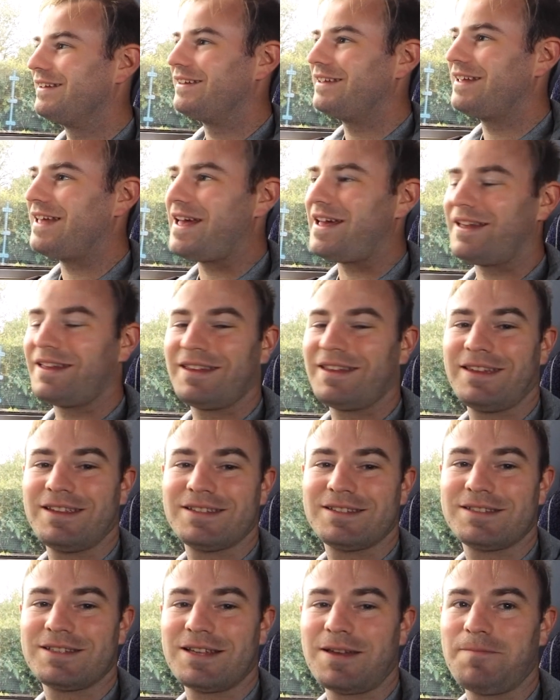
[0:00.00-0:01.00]
yeah,
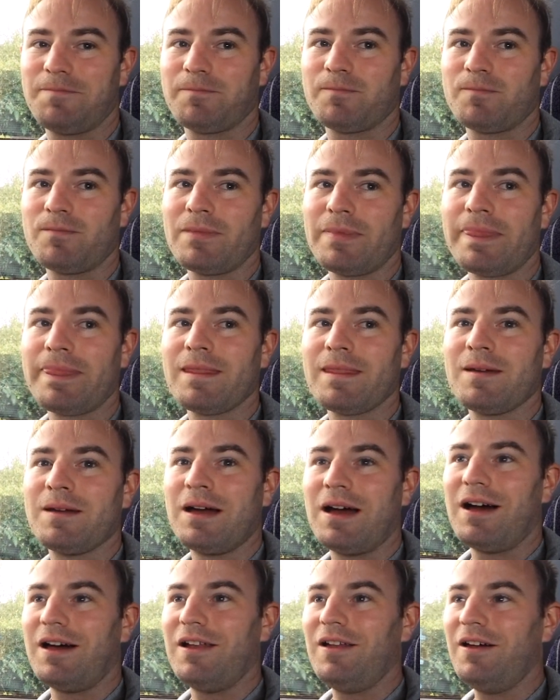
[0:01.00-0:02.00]

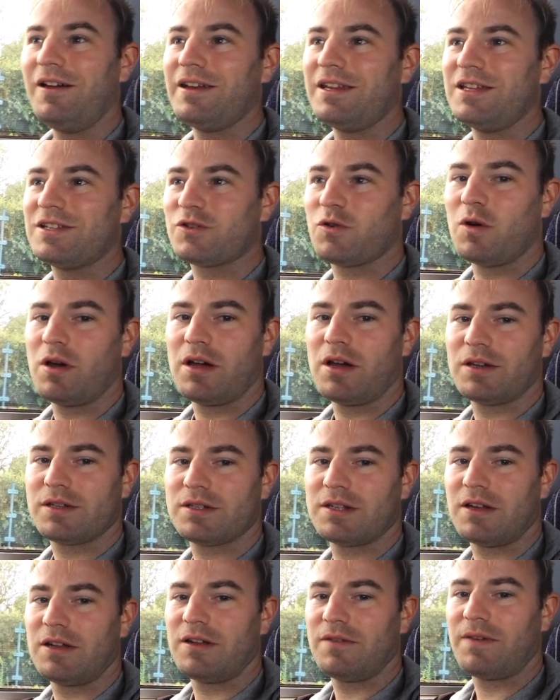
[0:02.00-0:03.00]
it's, I like these quirks
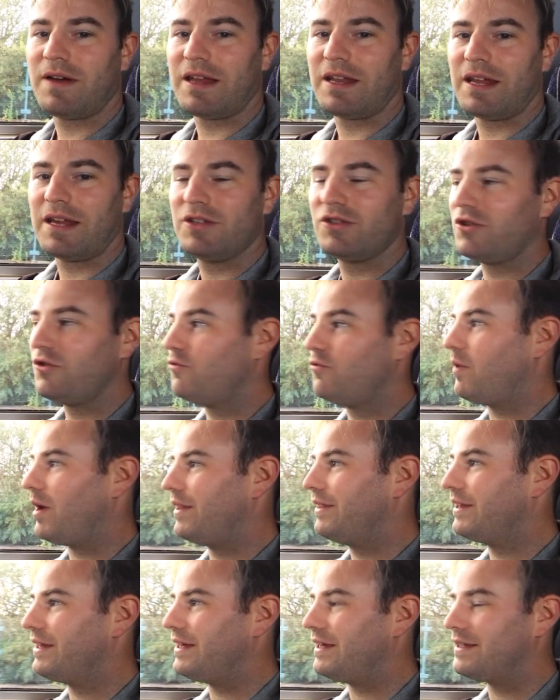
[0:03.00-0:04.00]
though, the fact they do
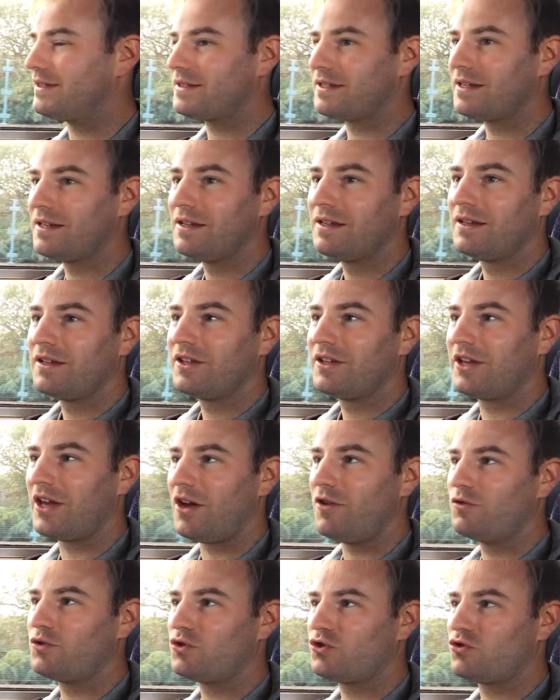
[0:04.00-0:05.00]
run these
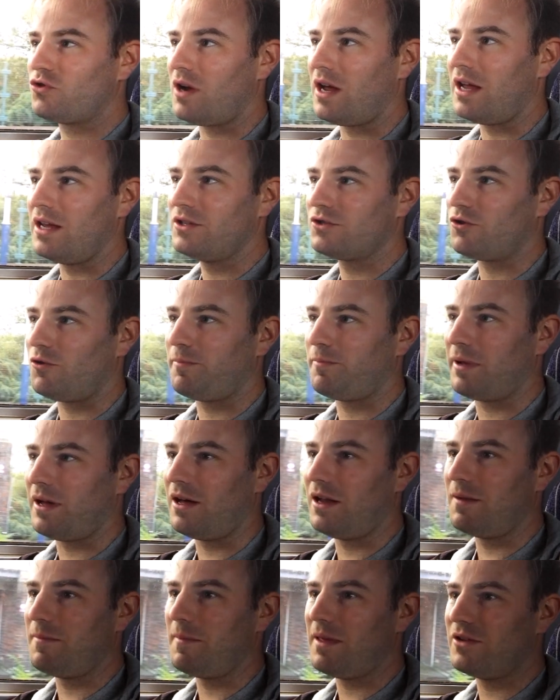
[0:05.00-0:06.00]
ghost trains or
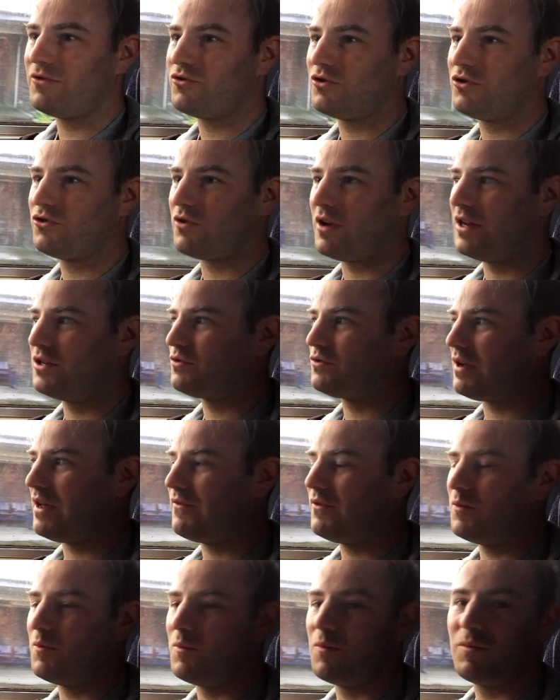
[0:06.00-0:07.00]
parliamentary trains,
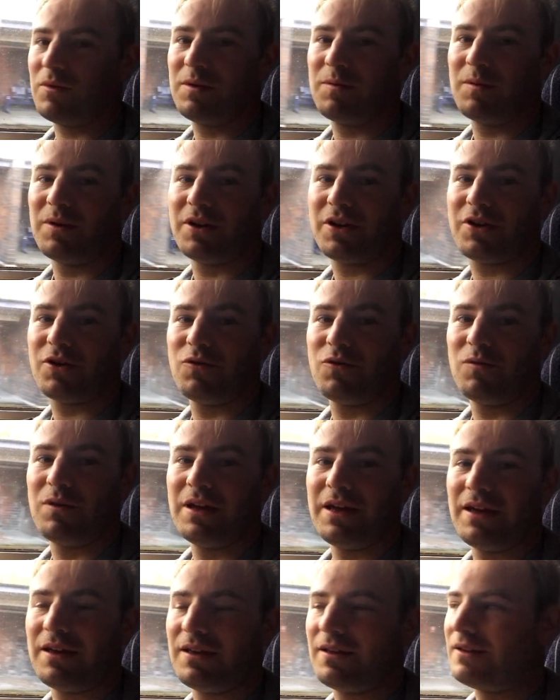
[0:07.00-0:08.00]
whatever you want to call
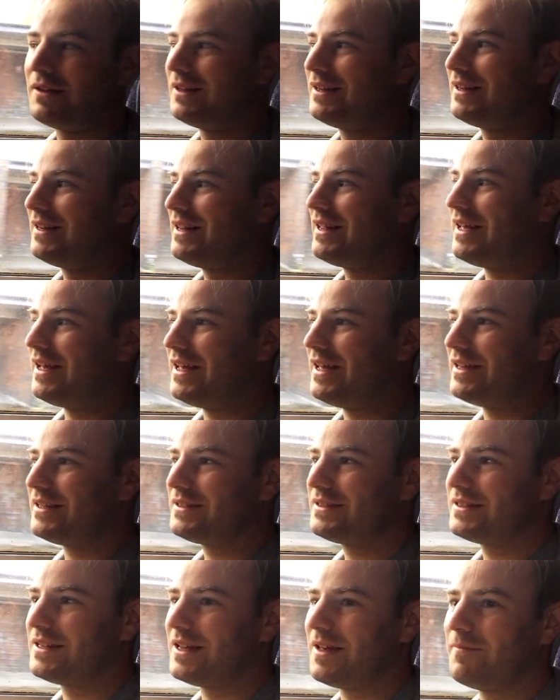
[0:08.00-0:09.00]
it.
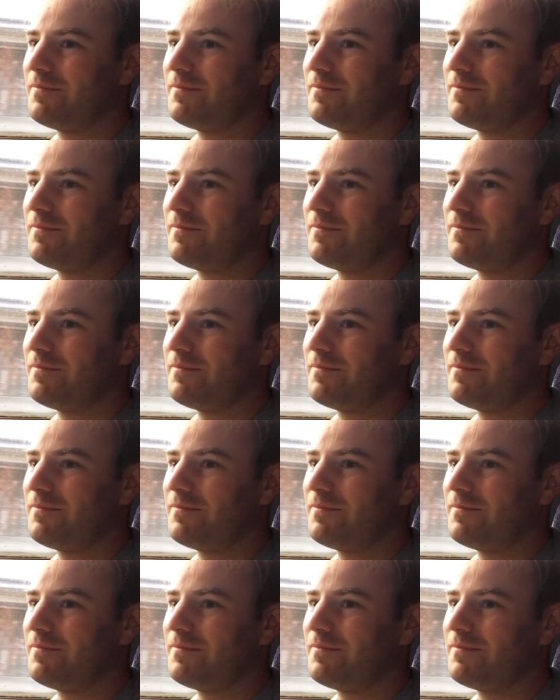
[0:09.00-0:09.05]
It's